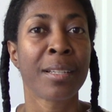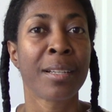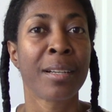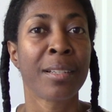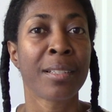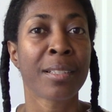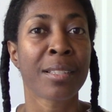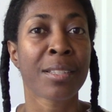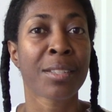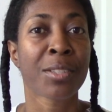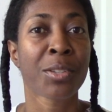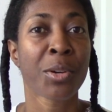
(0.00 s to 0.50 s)

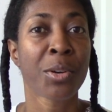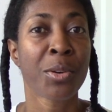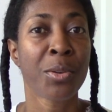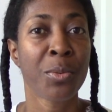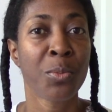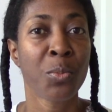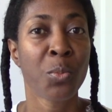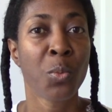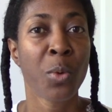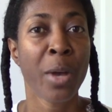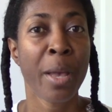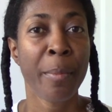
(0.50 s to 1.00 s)

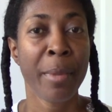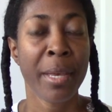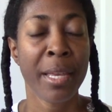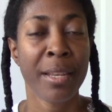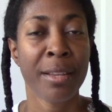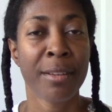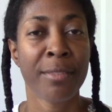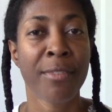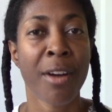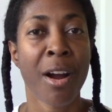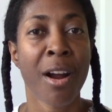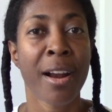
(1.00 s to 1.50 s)
certain women
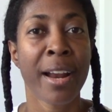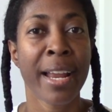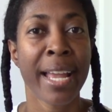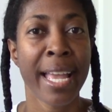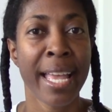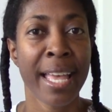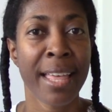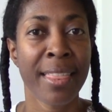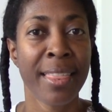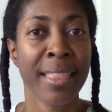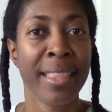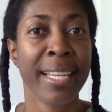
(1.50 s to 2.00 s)
of our
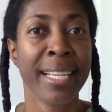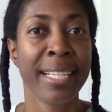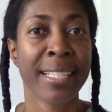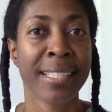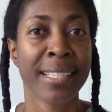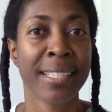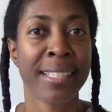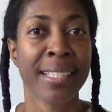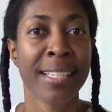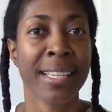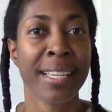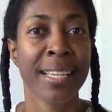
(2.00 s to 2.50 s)

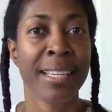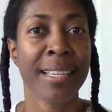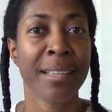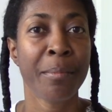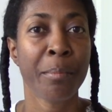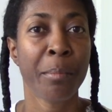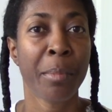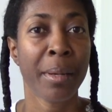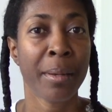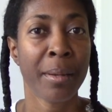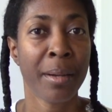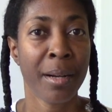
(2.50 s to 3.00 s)

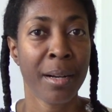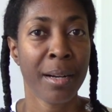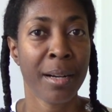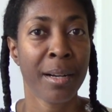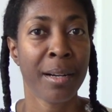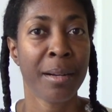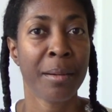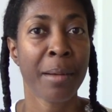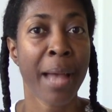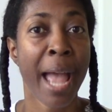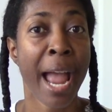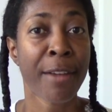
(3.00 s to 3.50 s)
ethnicity,
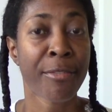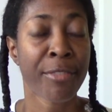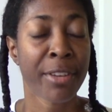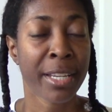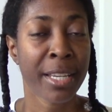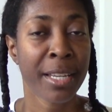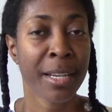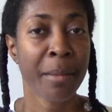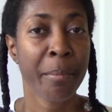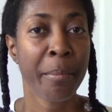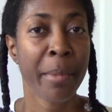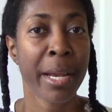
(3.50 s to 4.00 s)

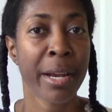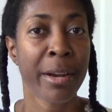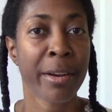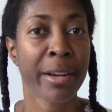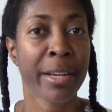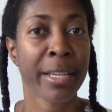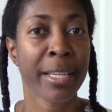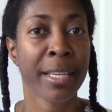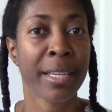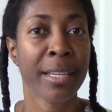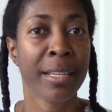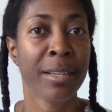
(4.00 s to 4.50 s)
African
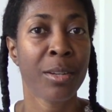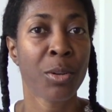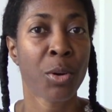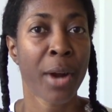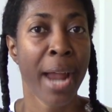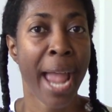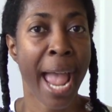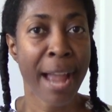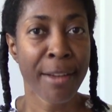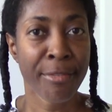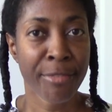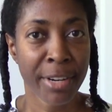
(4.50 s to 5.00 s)
American or
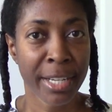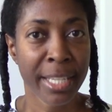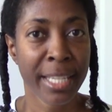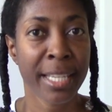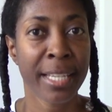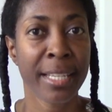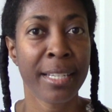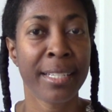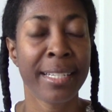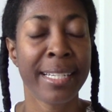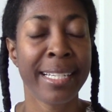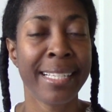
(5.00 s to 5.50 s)

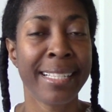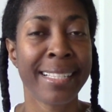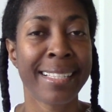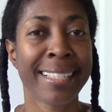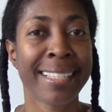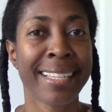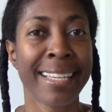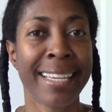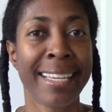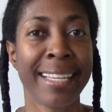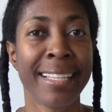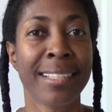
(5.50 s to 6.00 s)
African
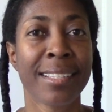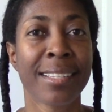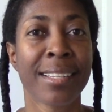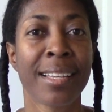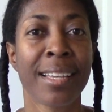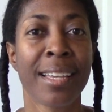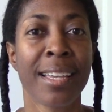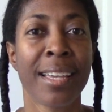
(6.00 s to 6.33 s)
descent,